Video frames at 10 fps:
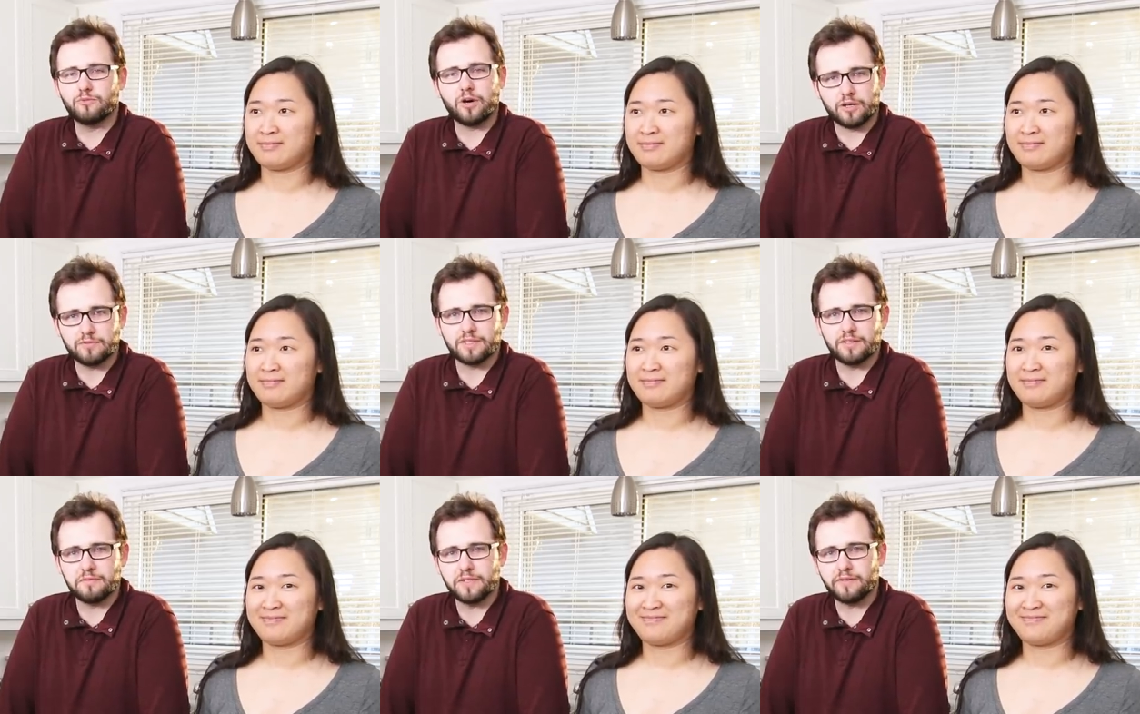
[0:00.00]
Speaker 1: Welcome to
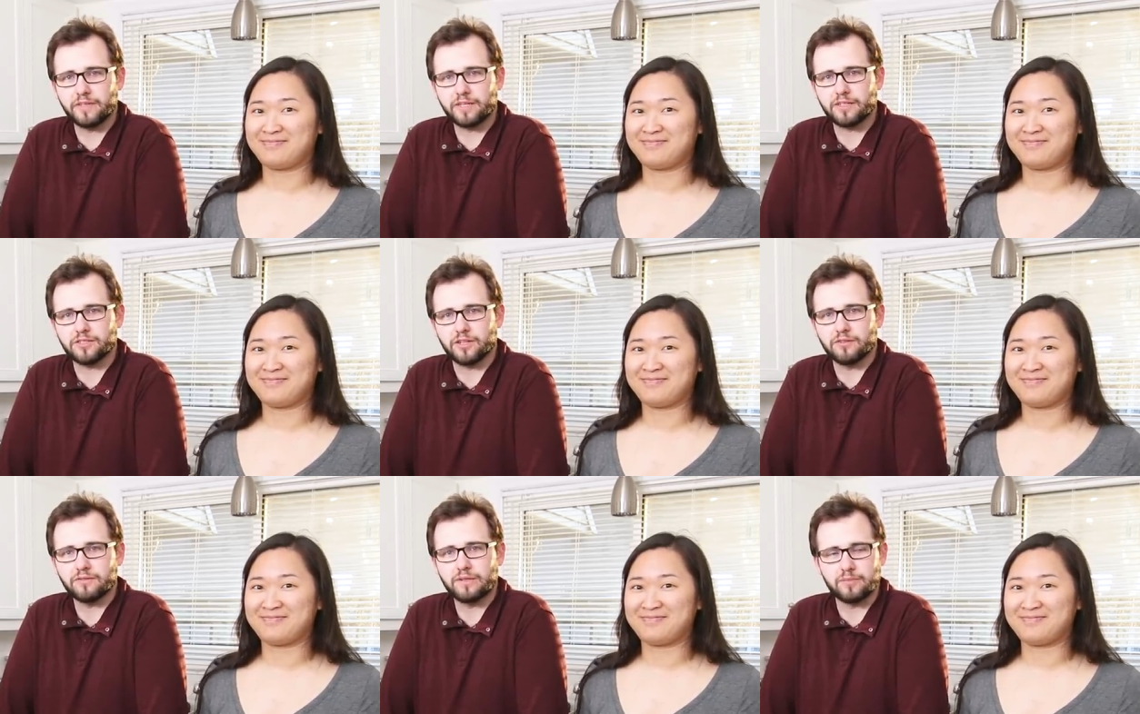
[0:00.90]
the Viet Vegan
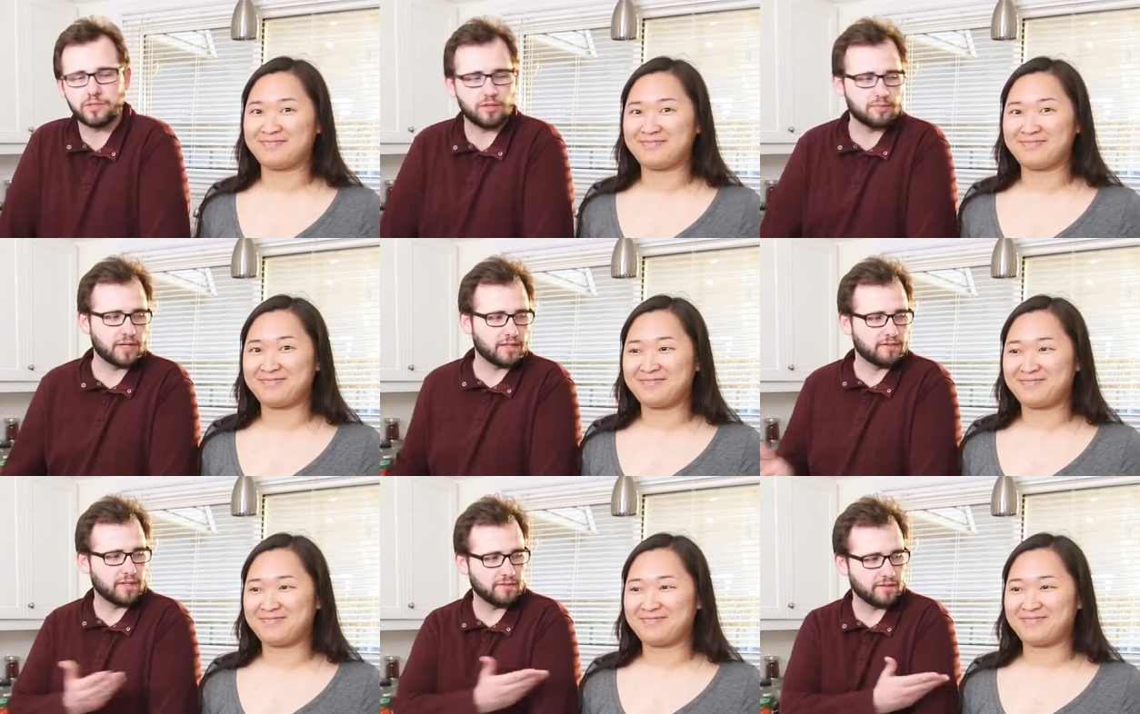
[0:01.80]
Show. I'm joined by the
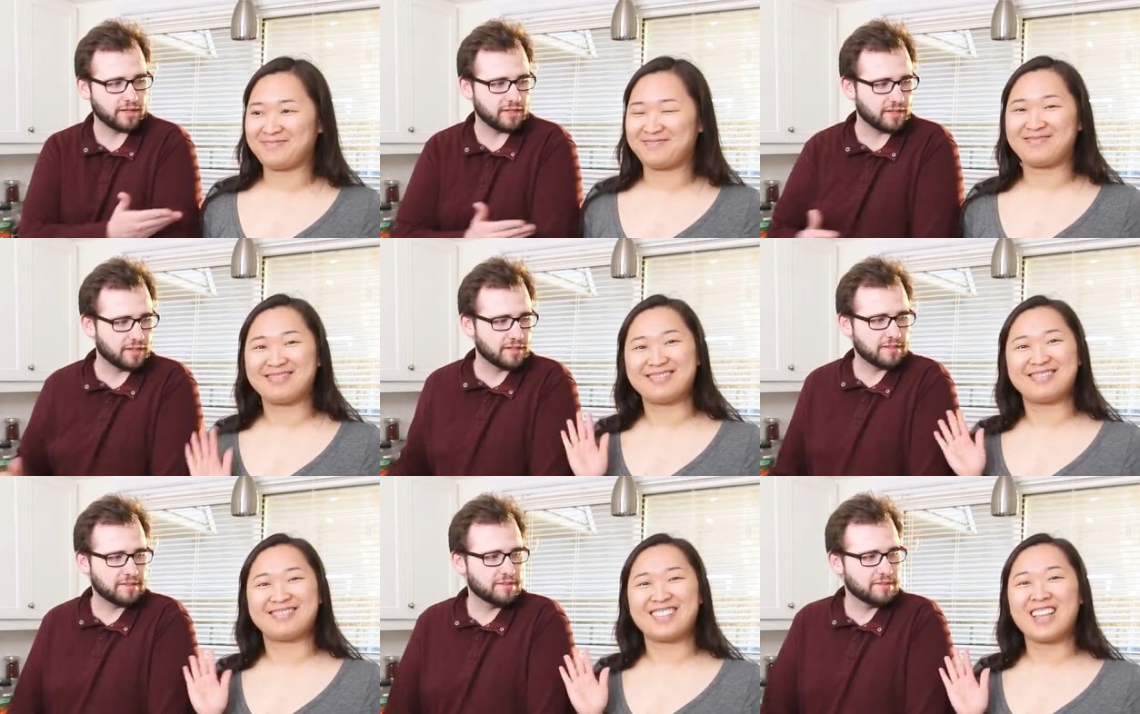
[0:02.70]
Viet Vegan here.
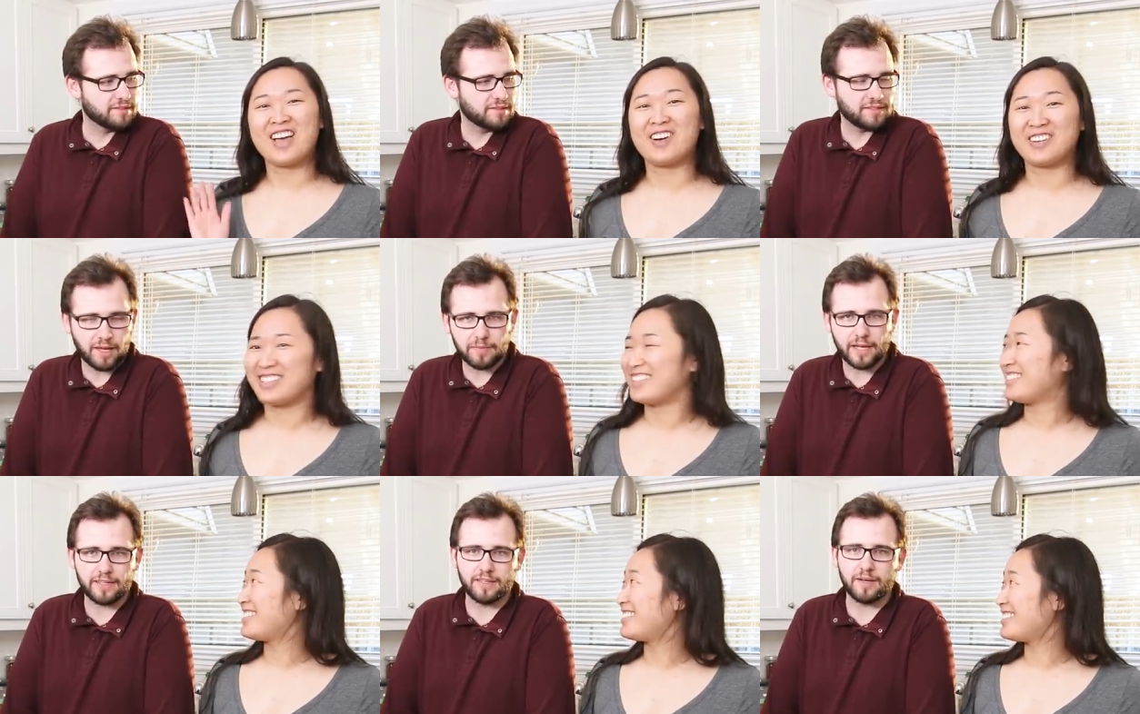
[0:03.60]
Speaker 2: Hello!
Speaker 1: I'm
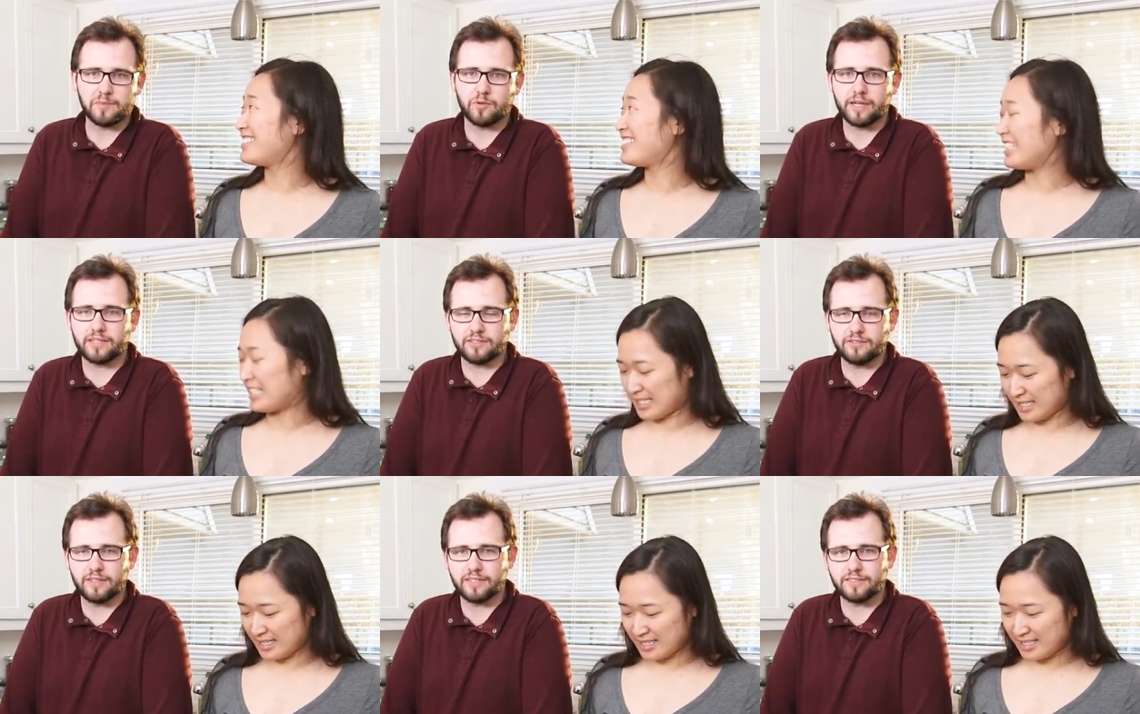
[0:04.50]
Eddie. I'm a white
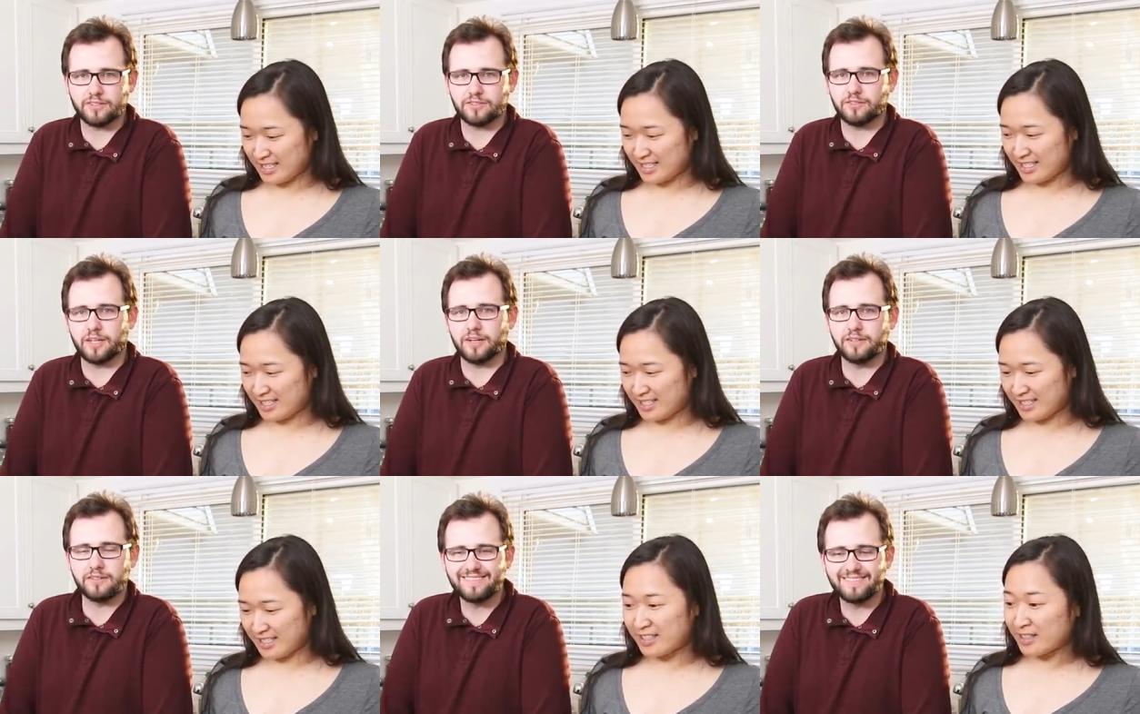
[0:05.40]
dude that is also here.
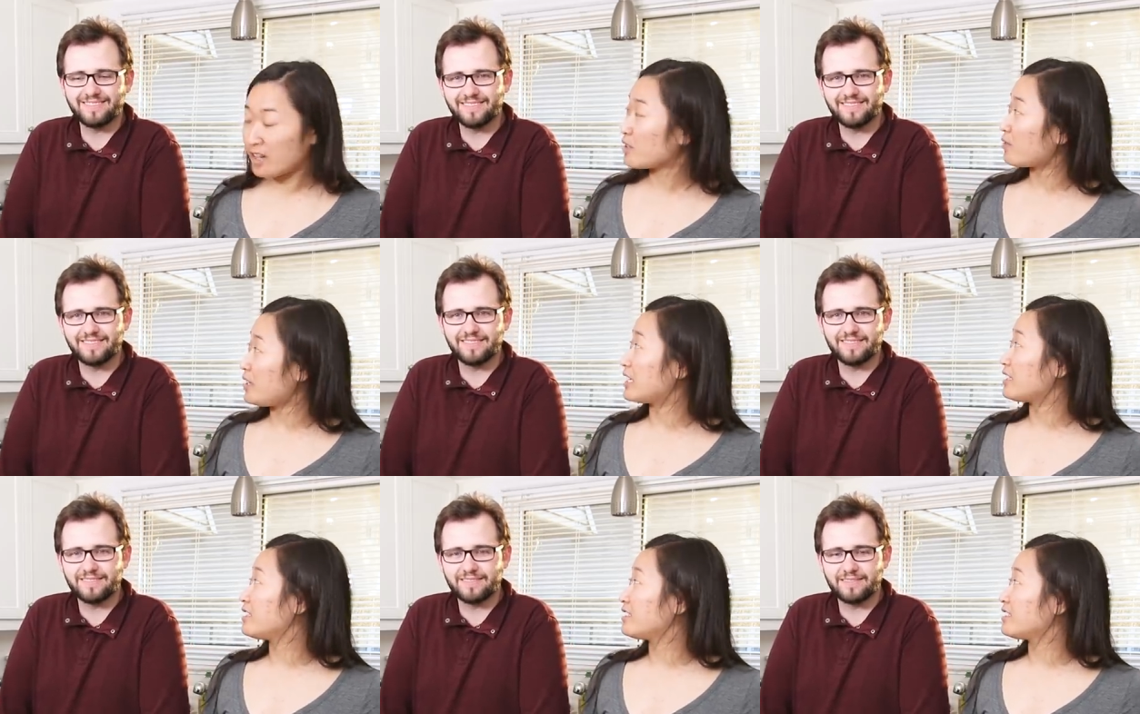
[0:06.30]
Speaker 2: And also
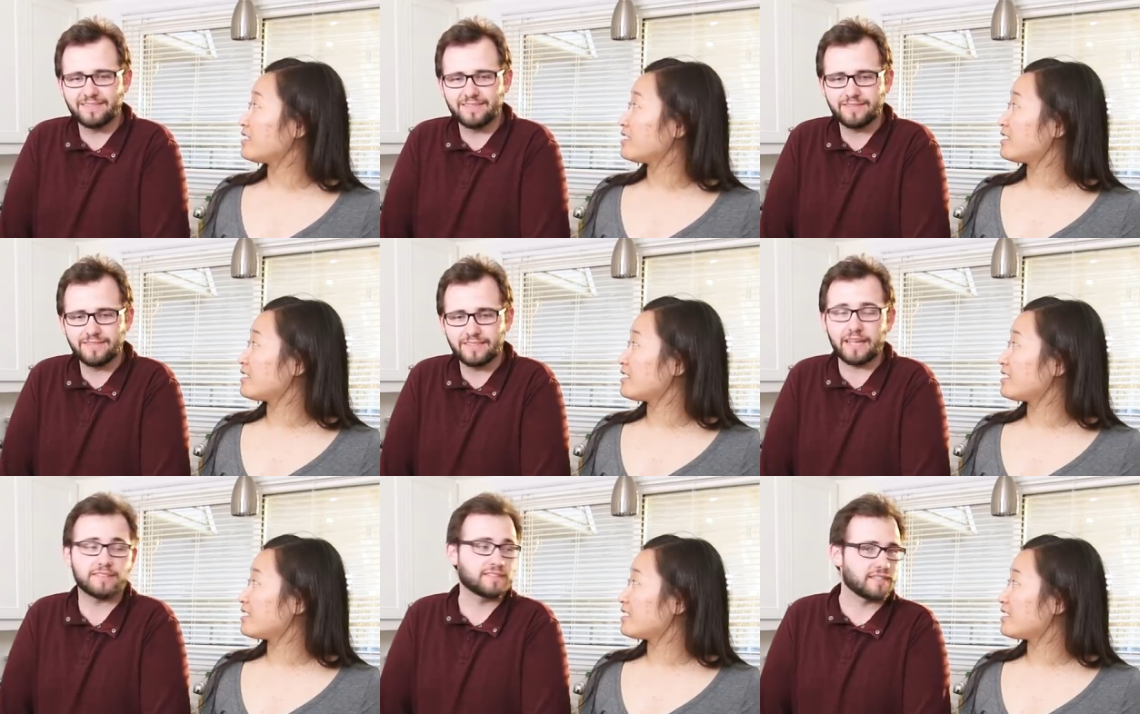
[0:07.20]
vegan.
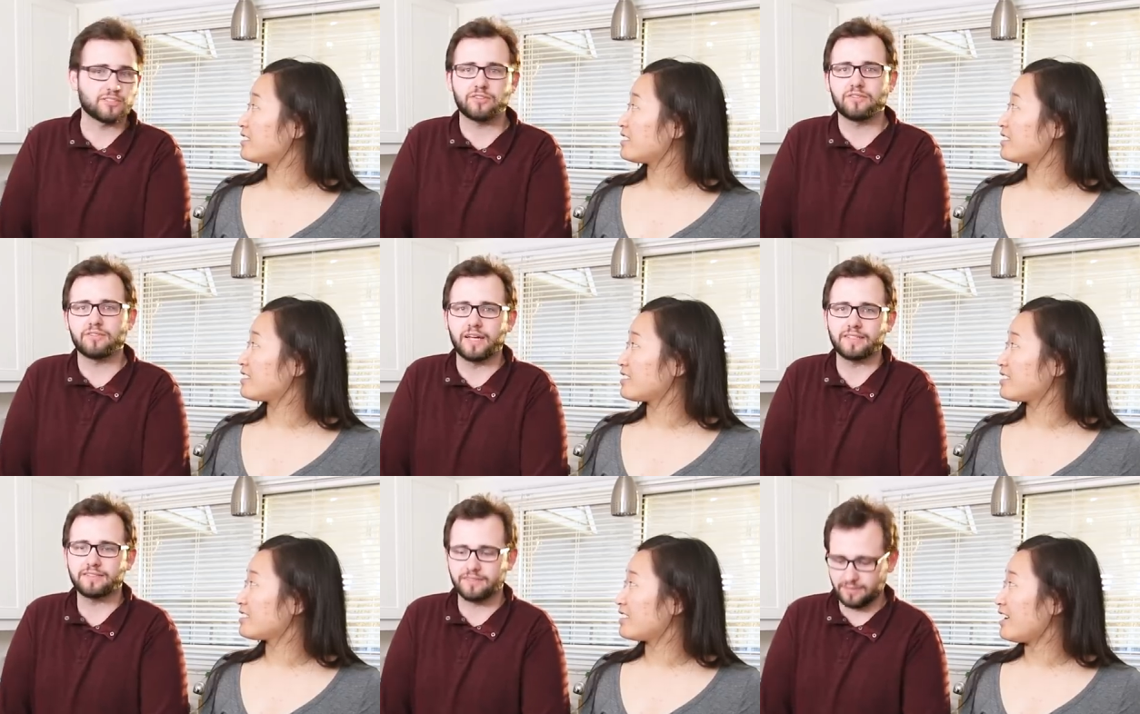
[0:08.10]
Speaker 1: Yes, that's true.
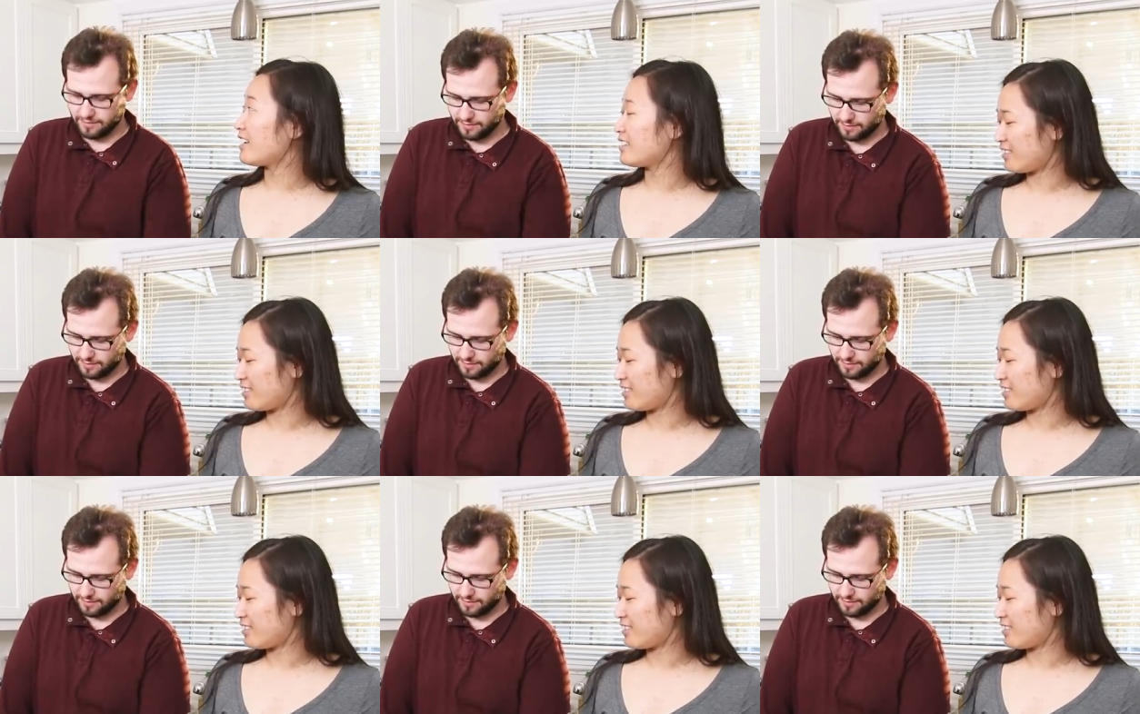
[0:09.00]
Yes.
Speaker 2: Yeah.